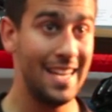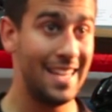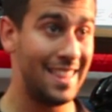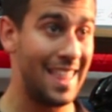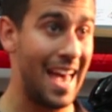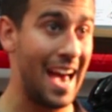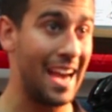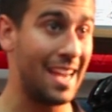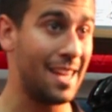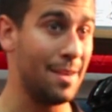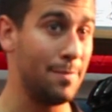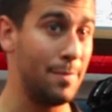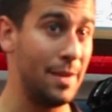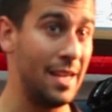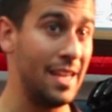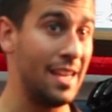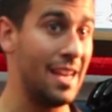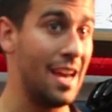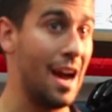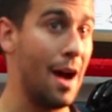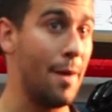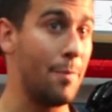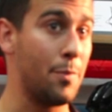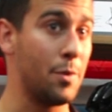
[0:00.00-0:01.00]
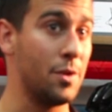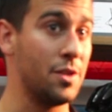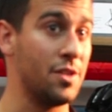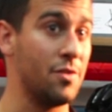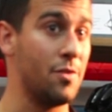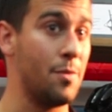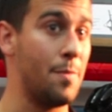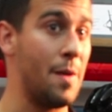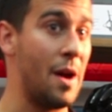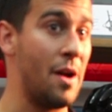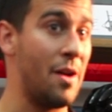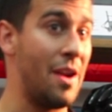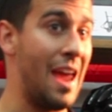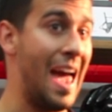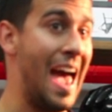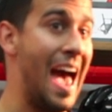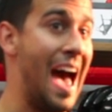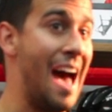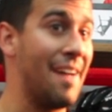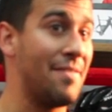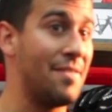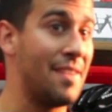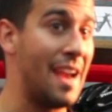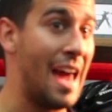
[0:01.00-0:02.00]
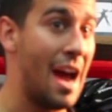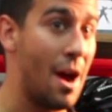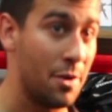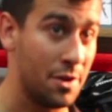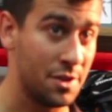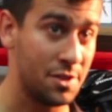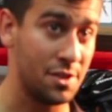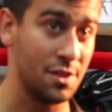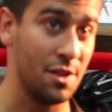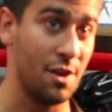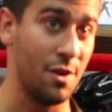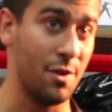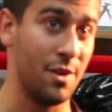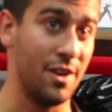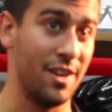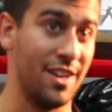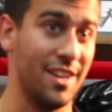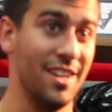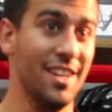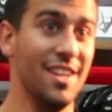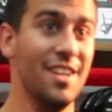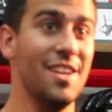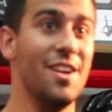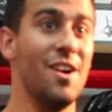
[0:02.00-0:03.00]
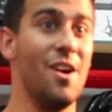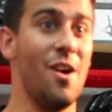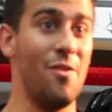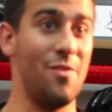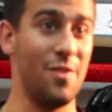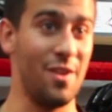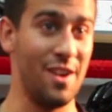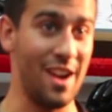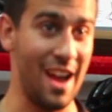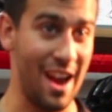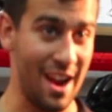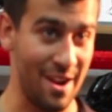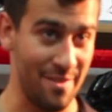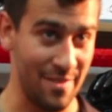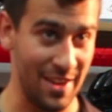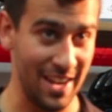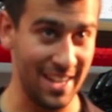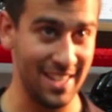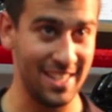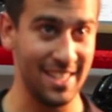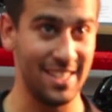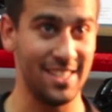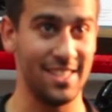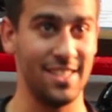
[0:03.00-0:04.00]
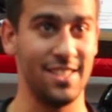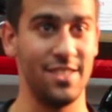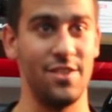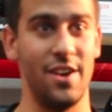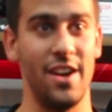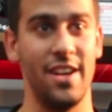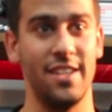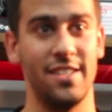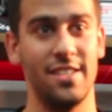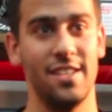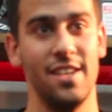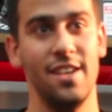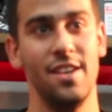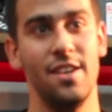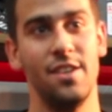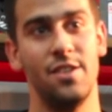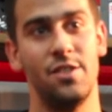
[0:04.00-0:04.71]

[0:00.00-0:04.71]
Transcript: That can be upwards of about half an hour slower over an Ironman distance race.